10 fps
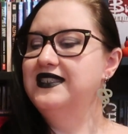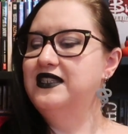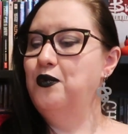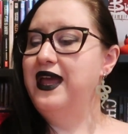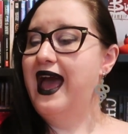
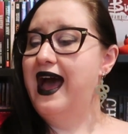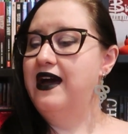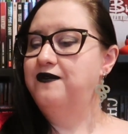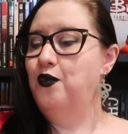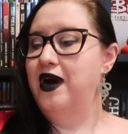So we
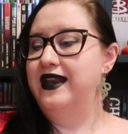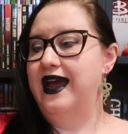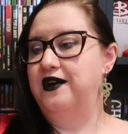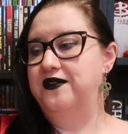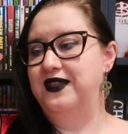have one
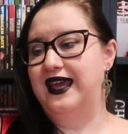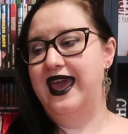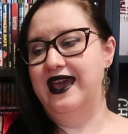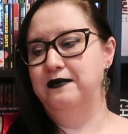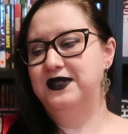out of the
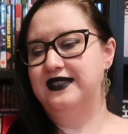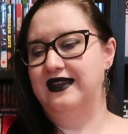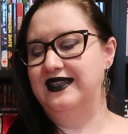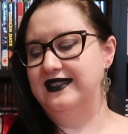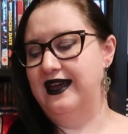Camp
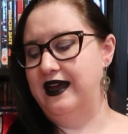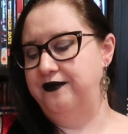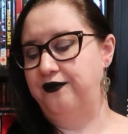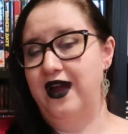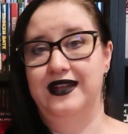
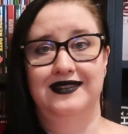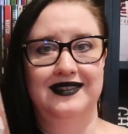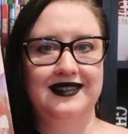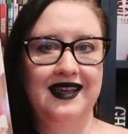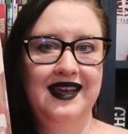Sunnyside
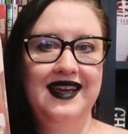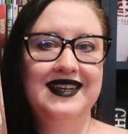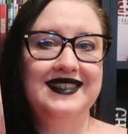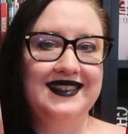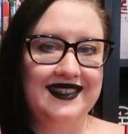Friends
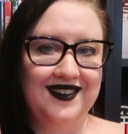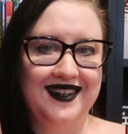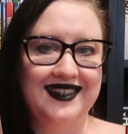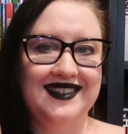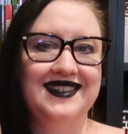
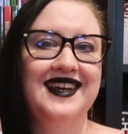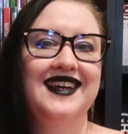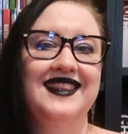series.